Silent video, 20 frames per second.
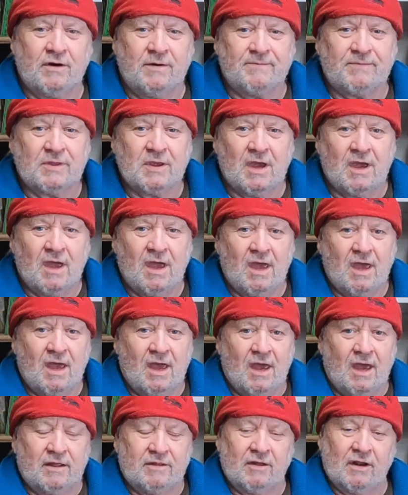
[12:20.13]
And
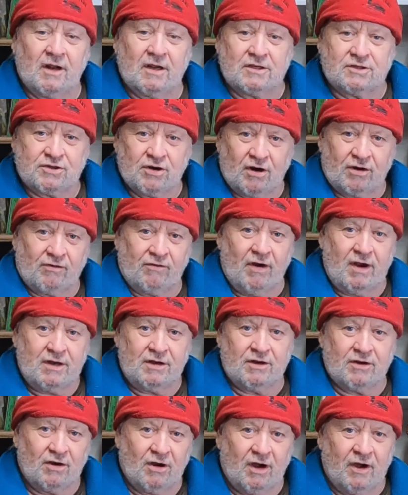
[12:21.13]
then I can start
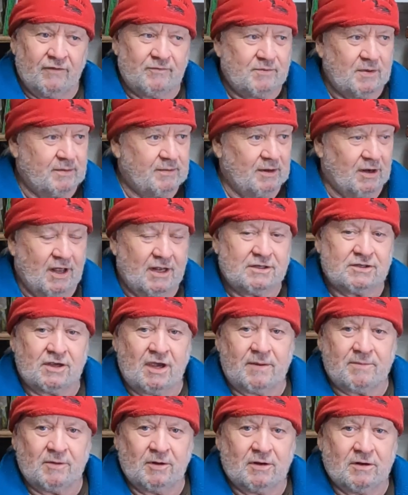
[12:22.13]
grading it off, maybe
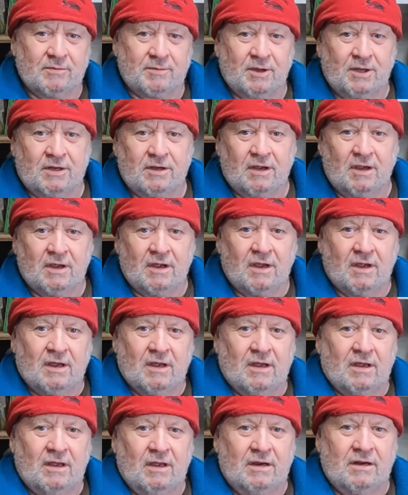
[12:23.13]
landscape a little bit,
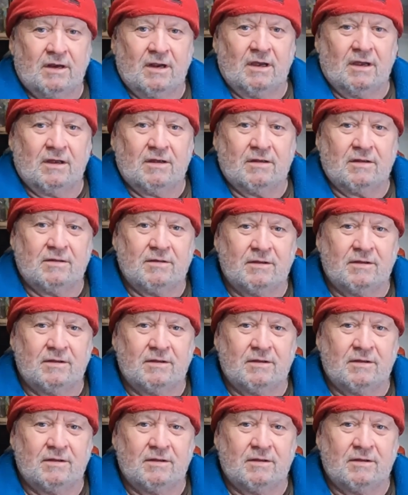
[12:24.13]
and